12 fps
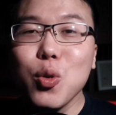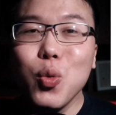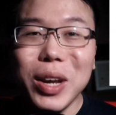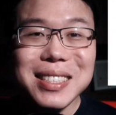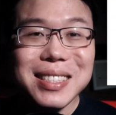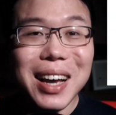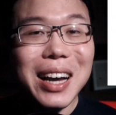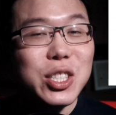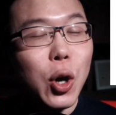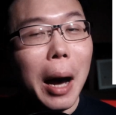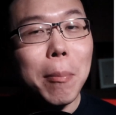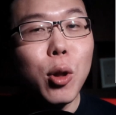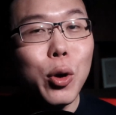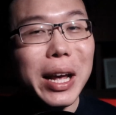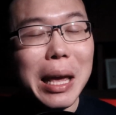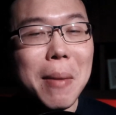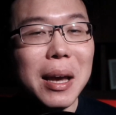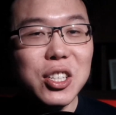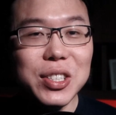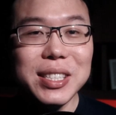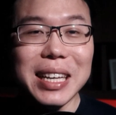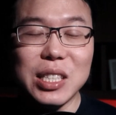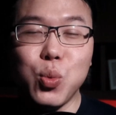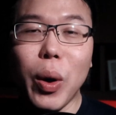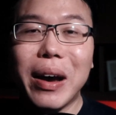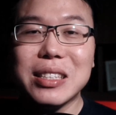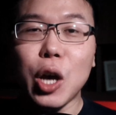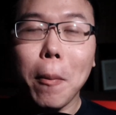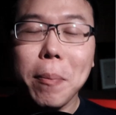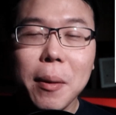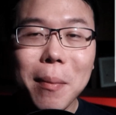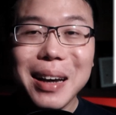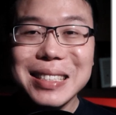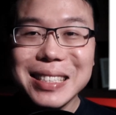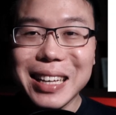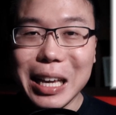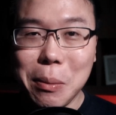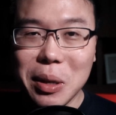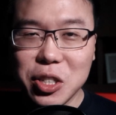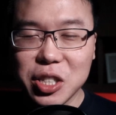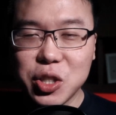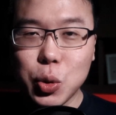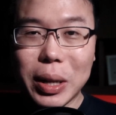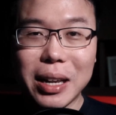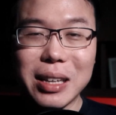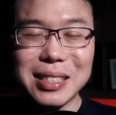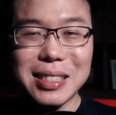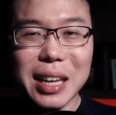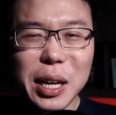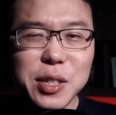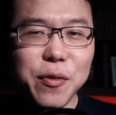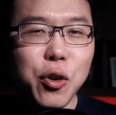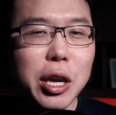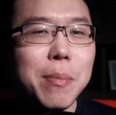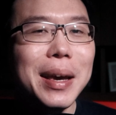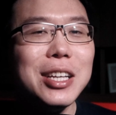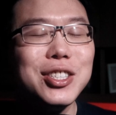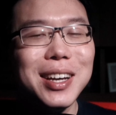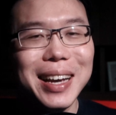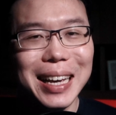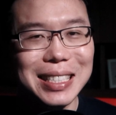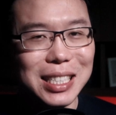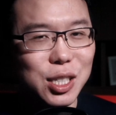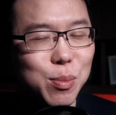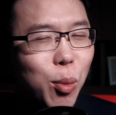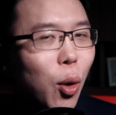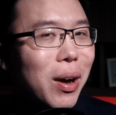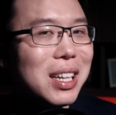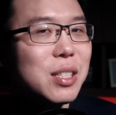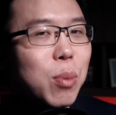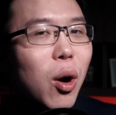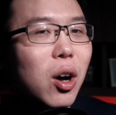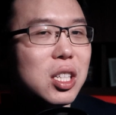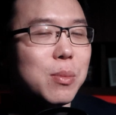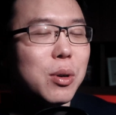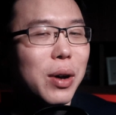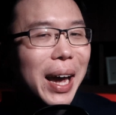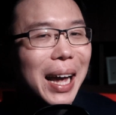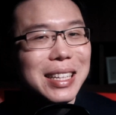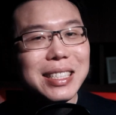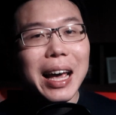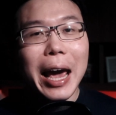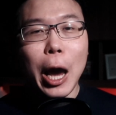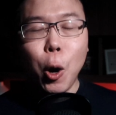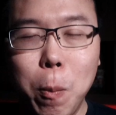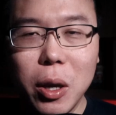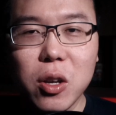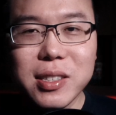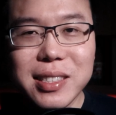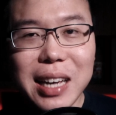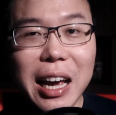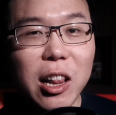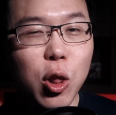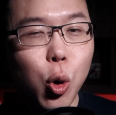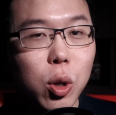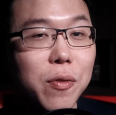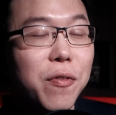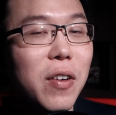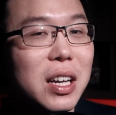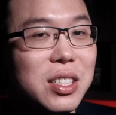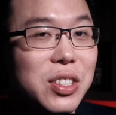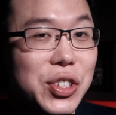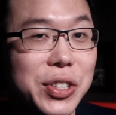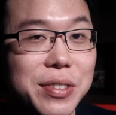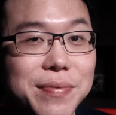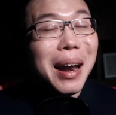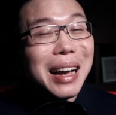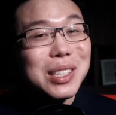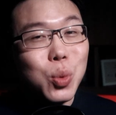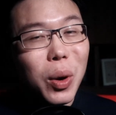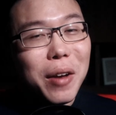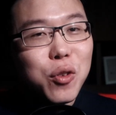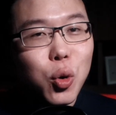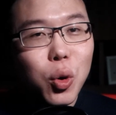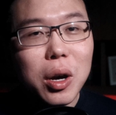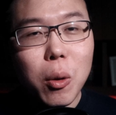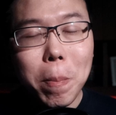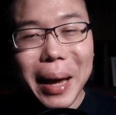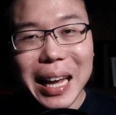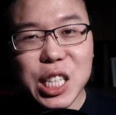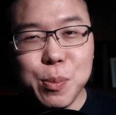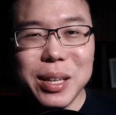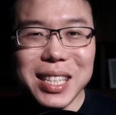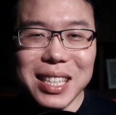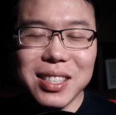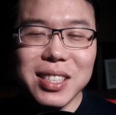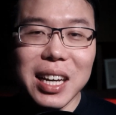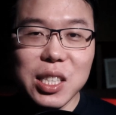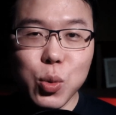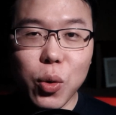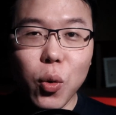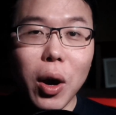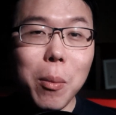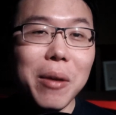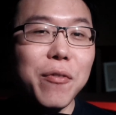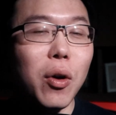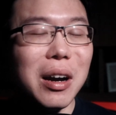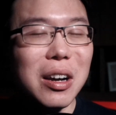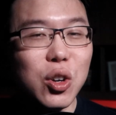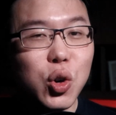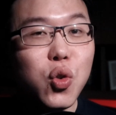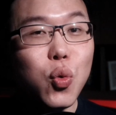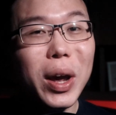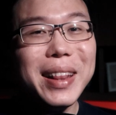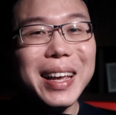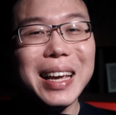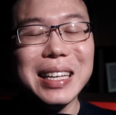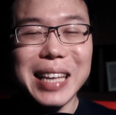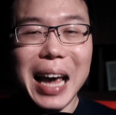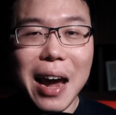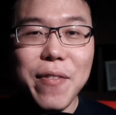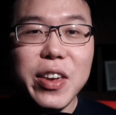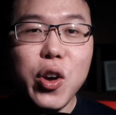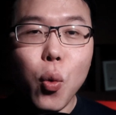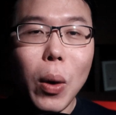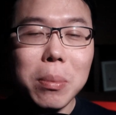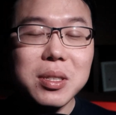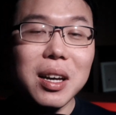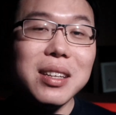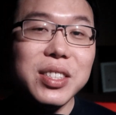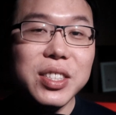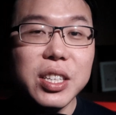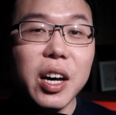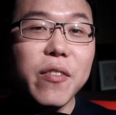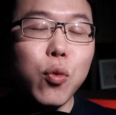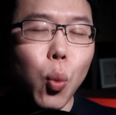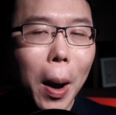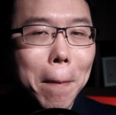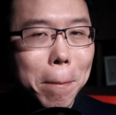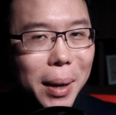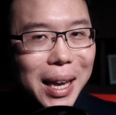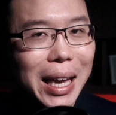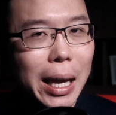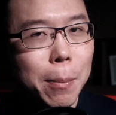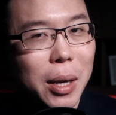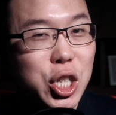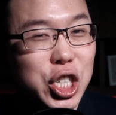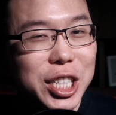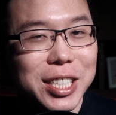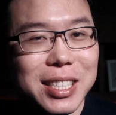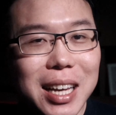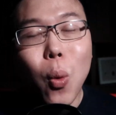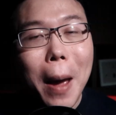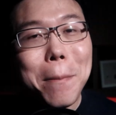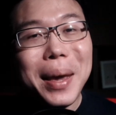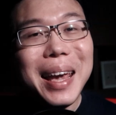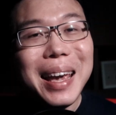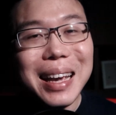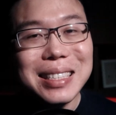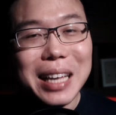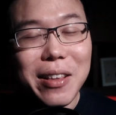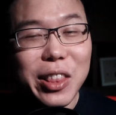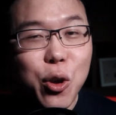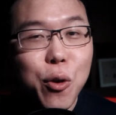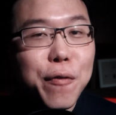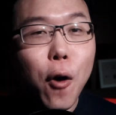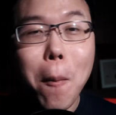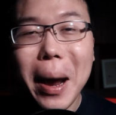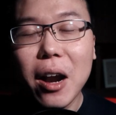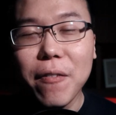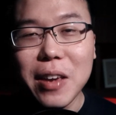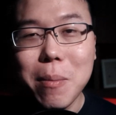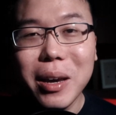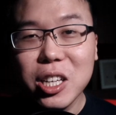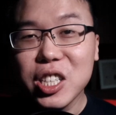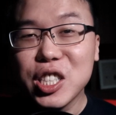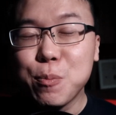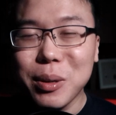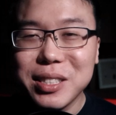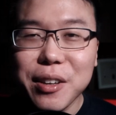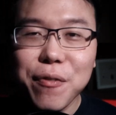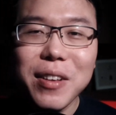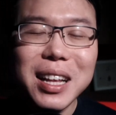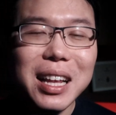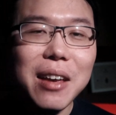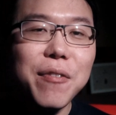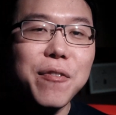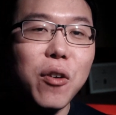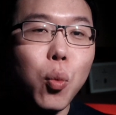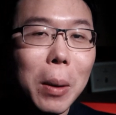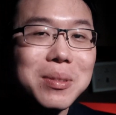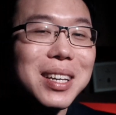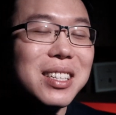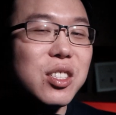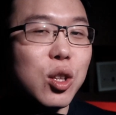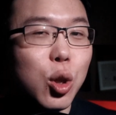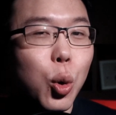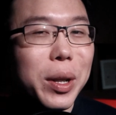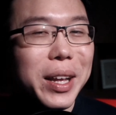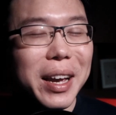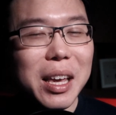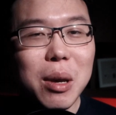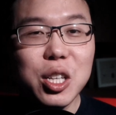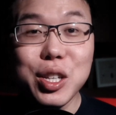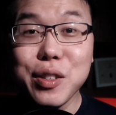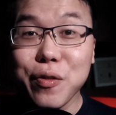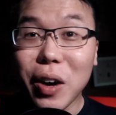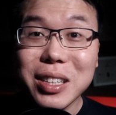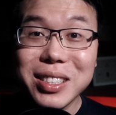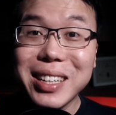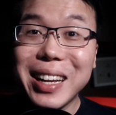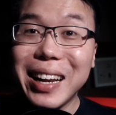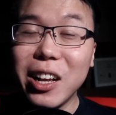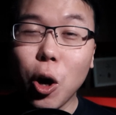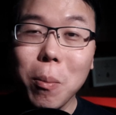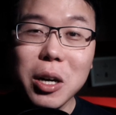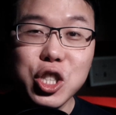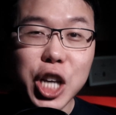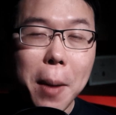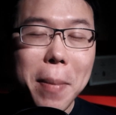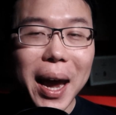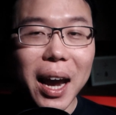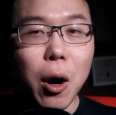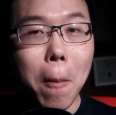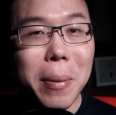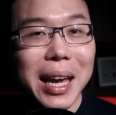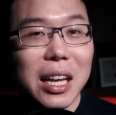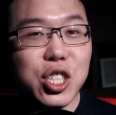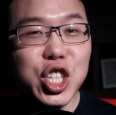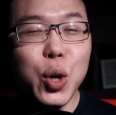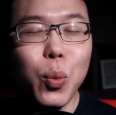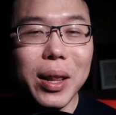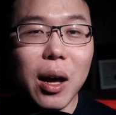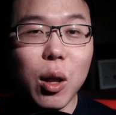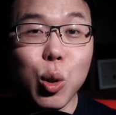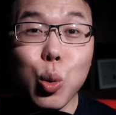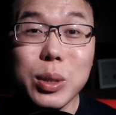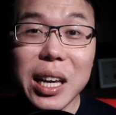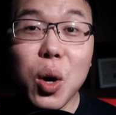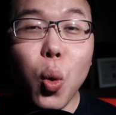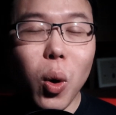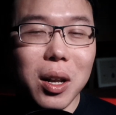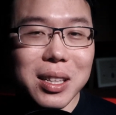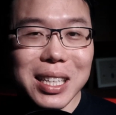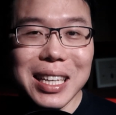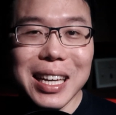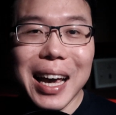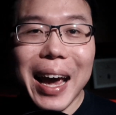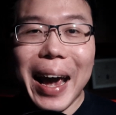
you resize your uploaded images as well as optimizing the images so that the size of your image is as small as possible, hence helping your site load faster. Plus, one of Google PageSpeed Insights requirement for a good rating is having your website serve WebP images. WebP is a new format of images specifically for websites to load their images faster than a normal JPEG or PNG without losing quality,